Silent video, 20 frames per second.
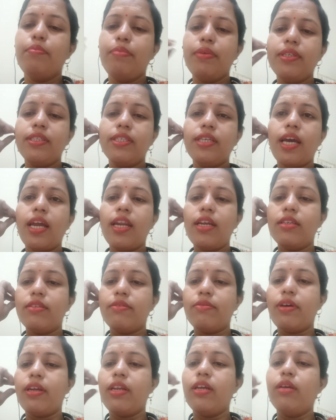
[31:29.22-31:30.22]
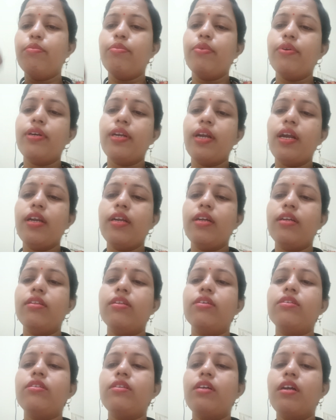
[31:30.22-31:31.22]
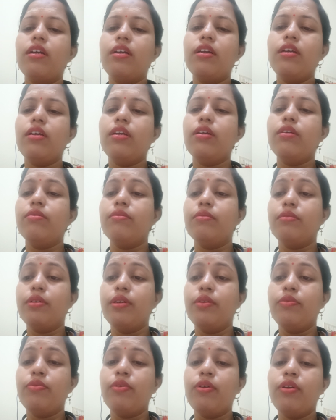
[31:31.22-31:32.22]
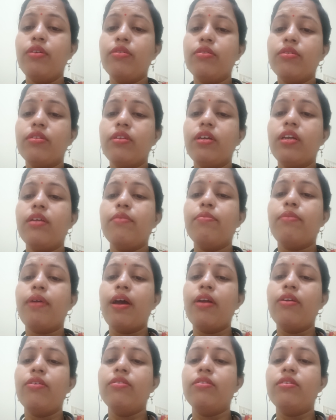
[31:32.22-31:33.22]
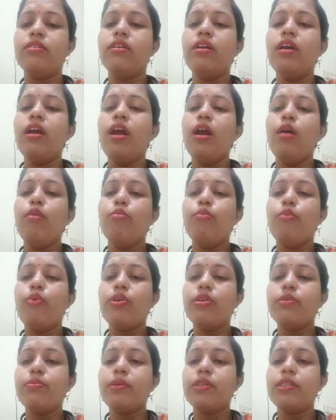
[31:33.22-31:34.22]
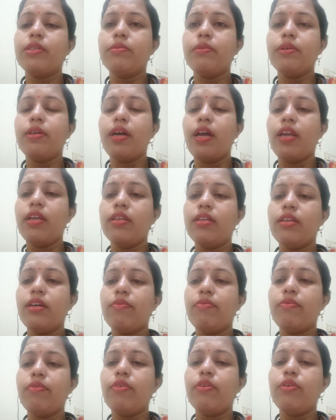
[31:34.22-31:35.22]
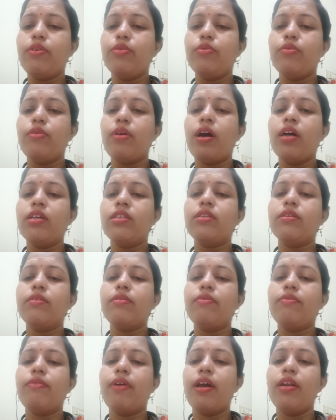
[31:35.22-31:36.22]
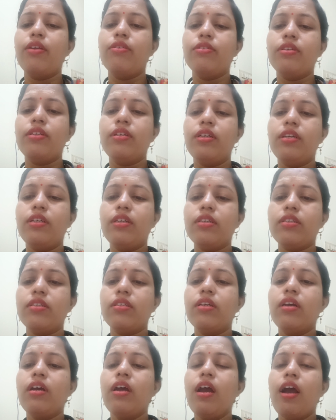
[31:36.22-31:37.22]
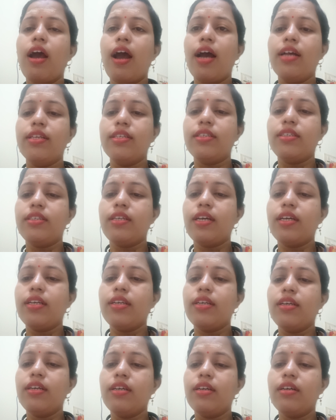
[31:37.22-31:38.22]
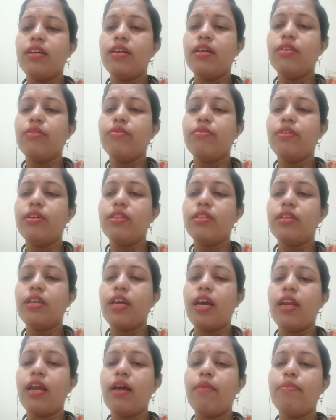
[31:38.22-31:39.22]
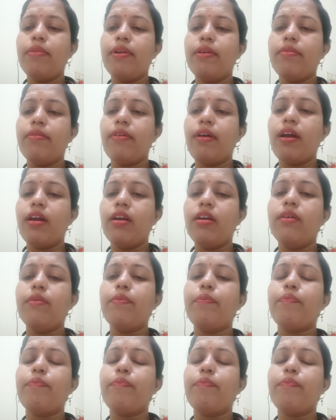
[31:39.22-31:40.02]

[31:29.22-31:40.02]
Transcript: PCR is very important in the study evolutionary biology, more specifically referred to as phylogenetics, as a technique which can amplify